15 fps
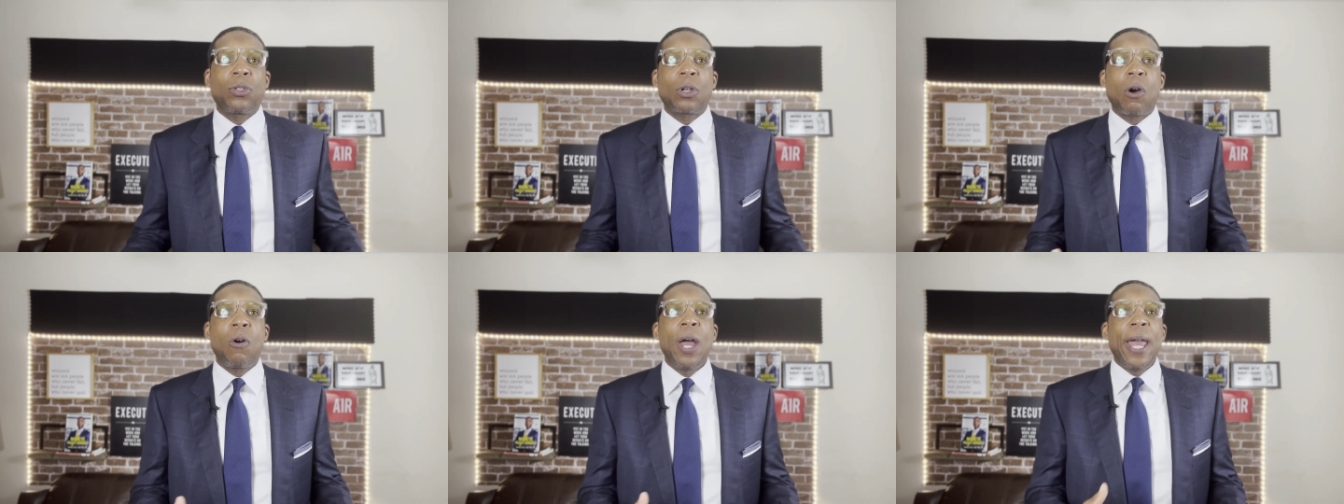
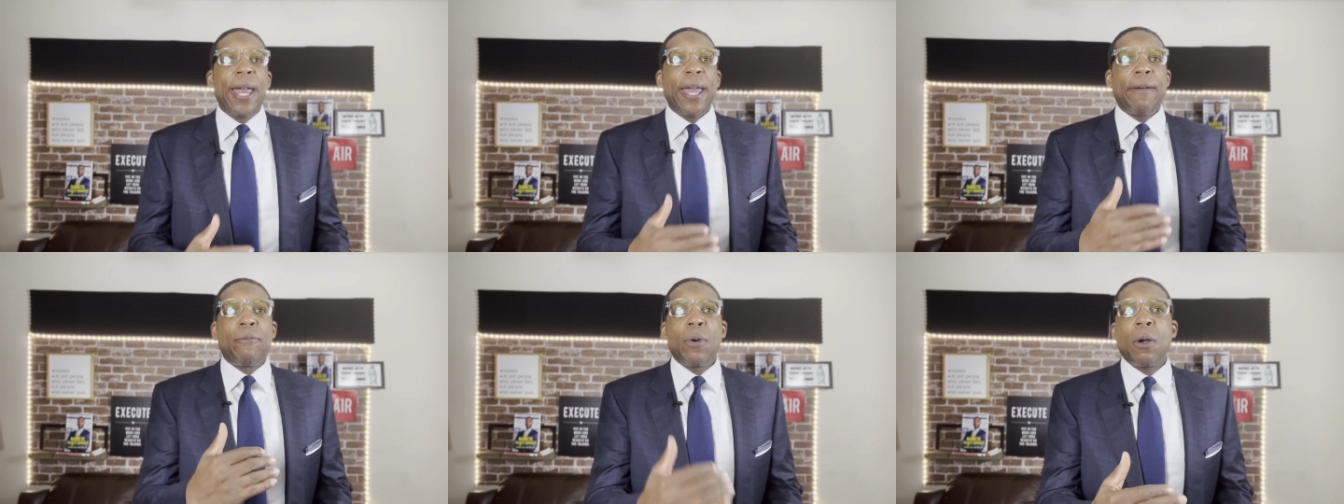So
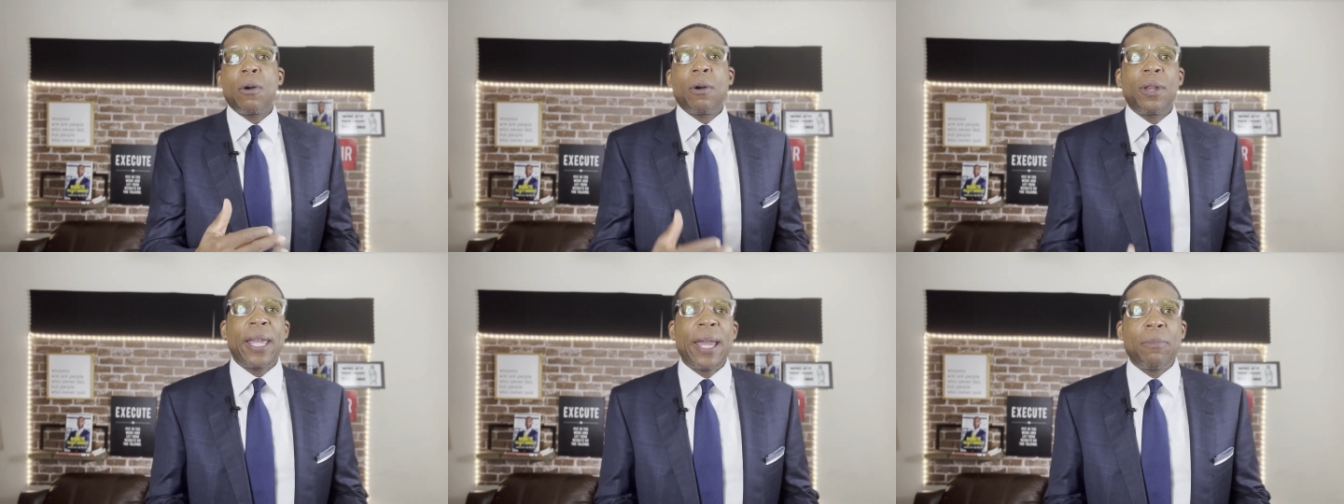if
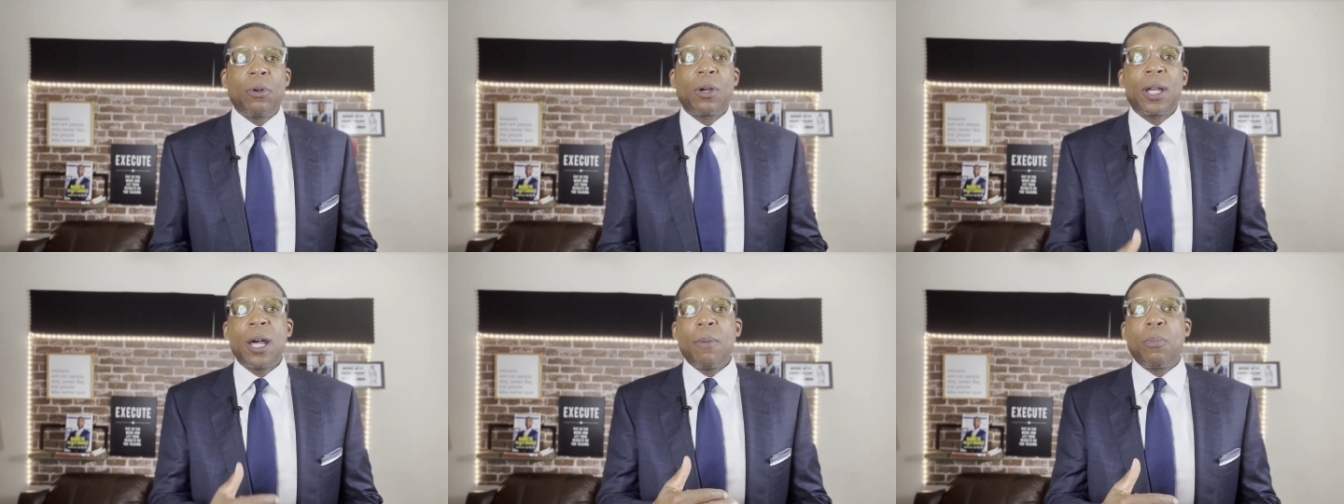we're only able
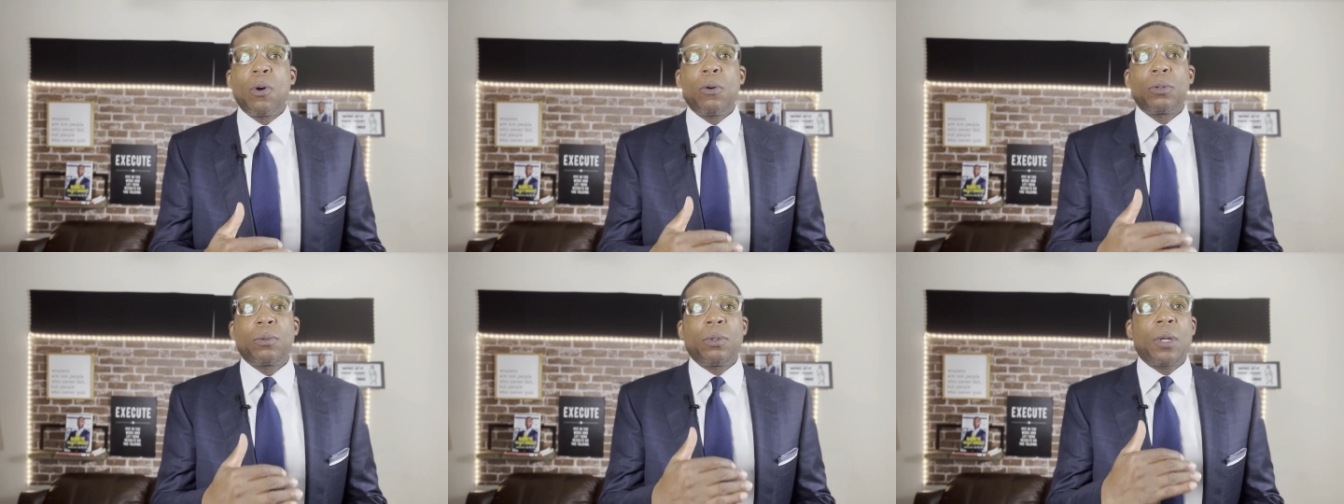to
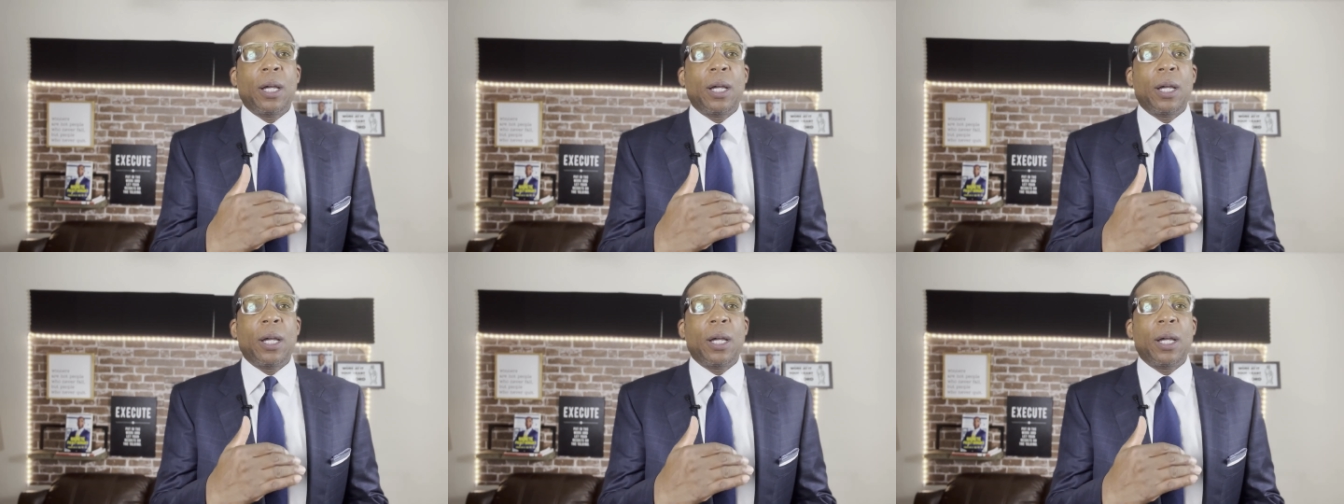couple